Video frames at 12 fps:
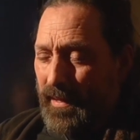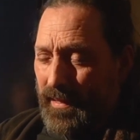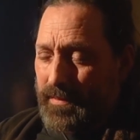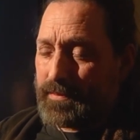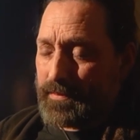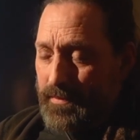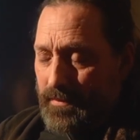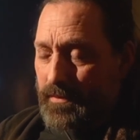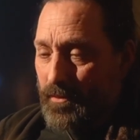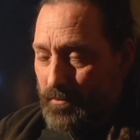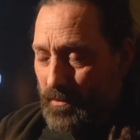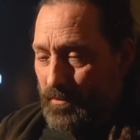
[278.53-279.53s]
and you
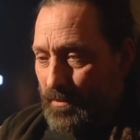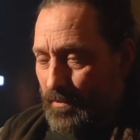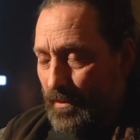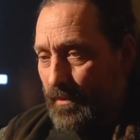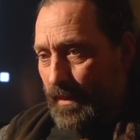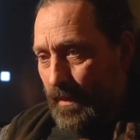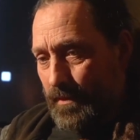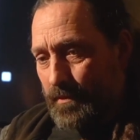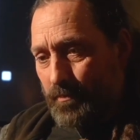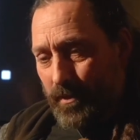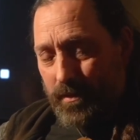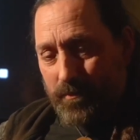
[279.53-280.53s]
know we've all had
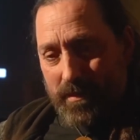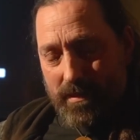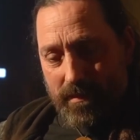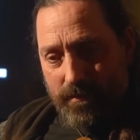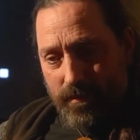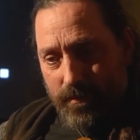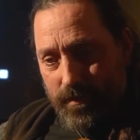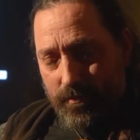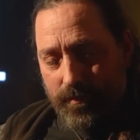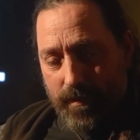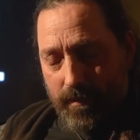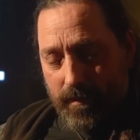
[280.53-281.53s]
bereavements in our
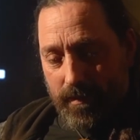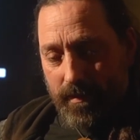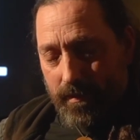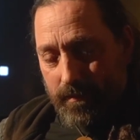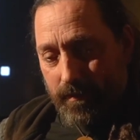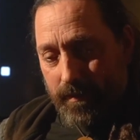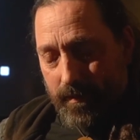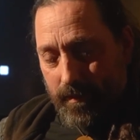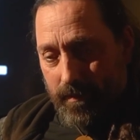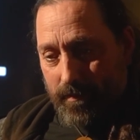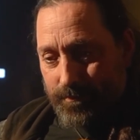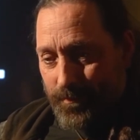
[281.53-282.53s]
life, and he had like
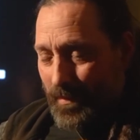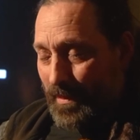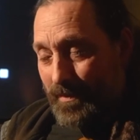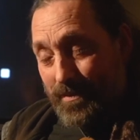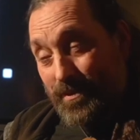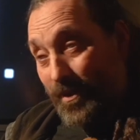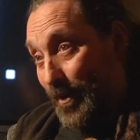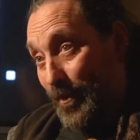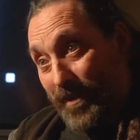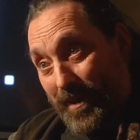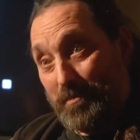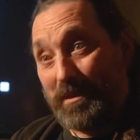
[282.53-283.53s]
a sorry, I'm
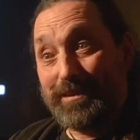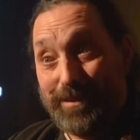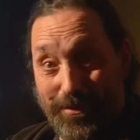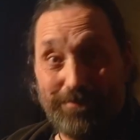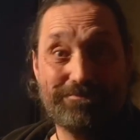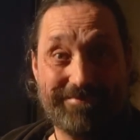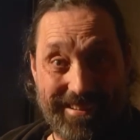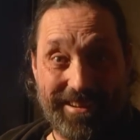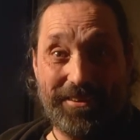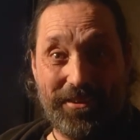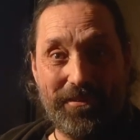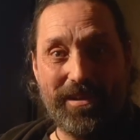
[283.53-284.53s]
going to get a bit kind
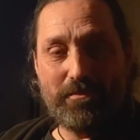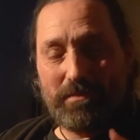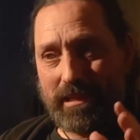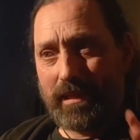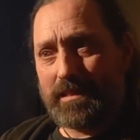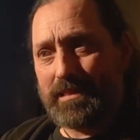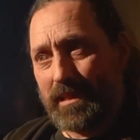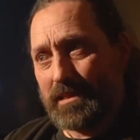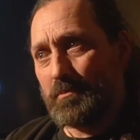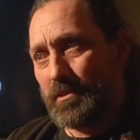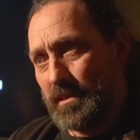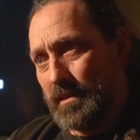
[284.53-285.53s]
of low here, but he had like
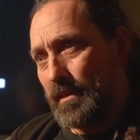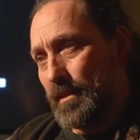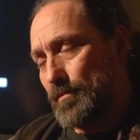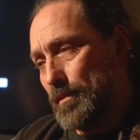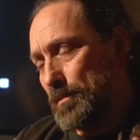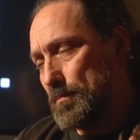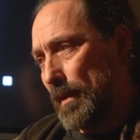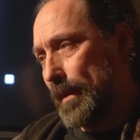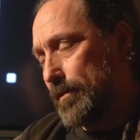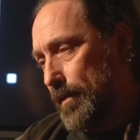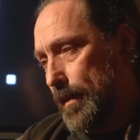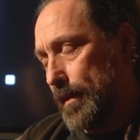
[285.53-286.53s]
six months to live. It was
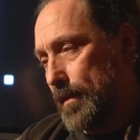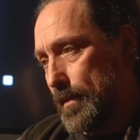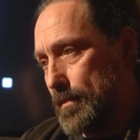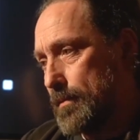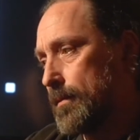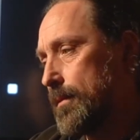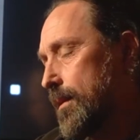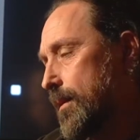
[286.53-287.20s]
pancreatic cancer